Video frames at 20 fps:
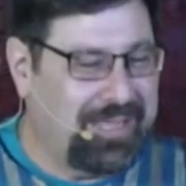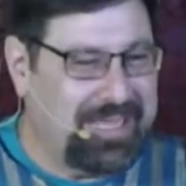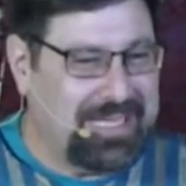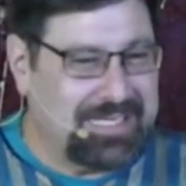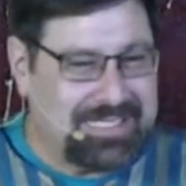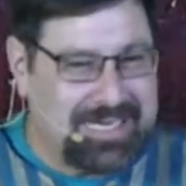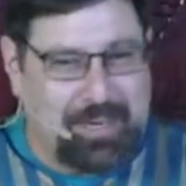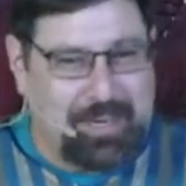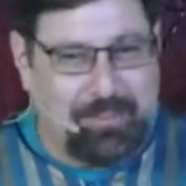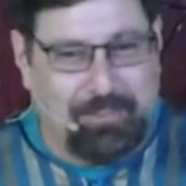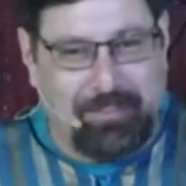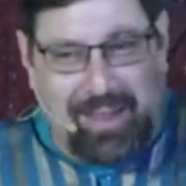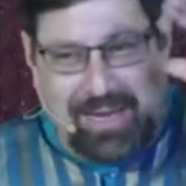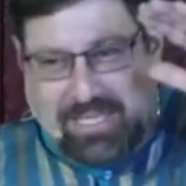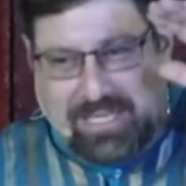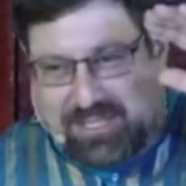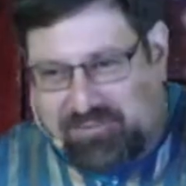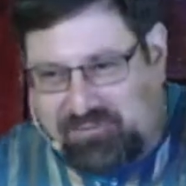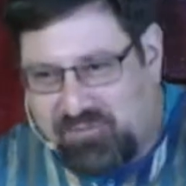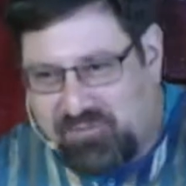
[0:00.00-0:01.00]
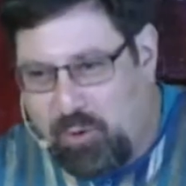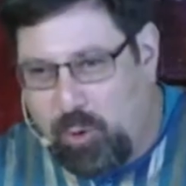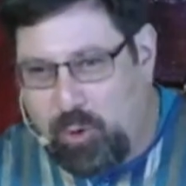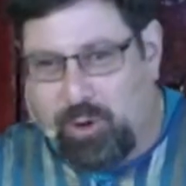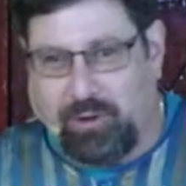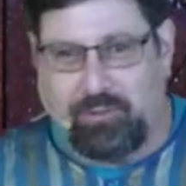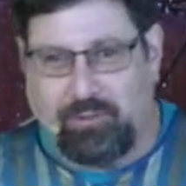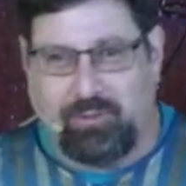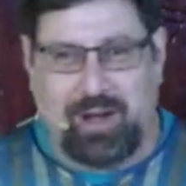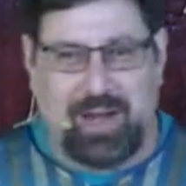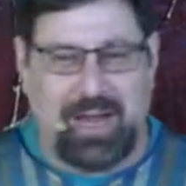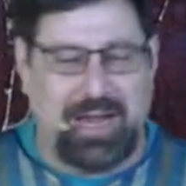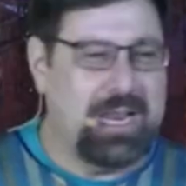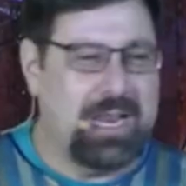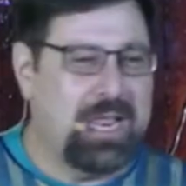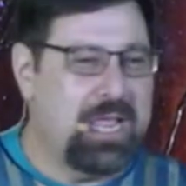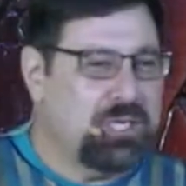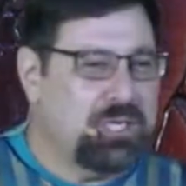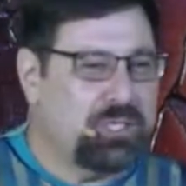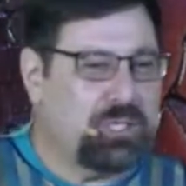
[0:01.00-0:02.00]
That's like a minus four, right?
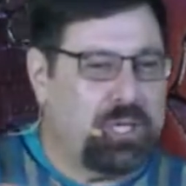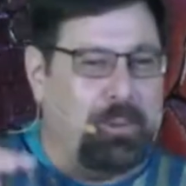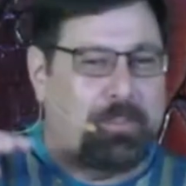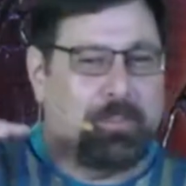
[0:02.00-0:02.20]
So you